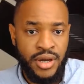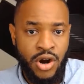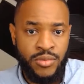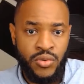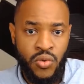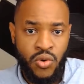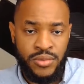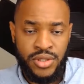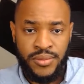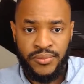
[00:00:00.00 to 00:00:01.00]
army
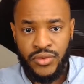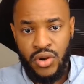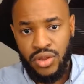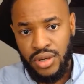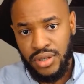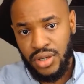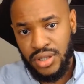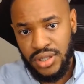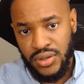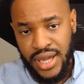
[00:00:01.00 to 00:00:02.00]
worms or the
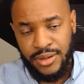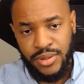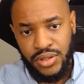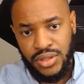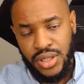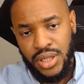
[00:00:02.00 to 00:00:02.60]
caterpillars,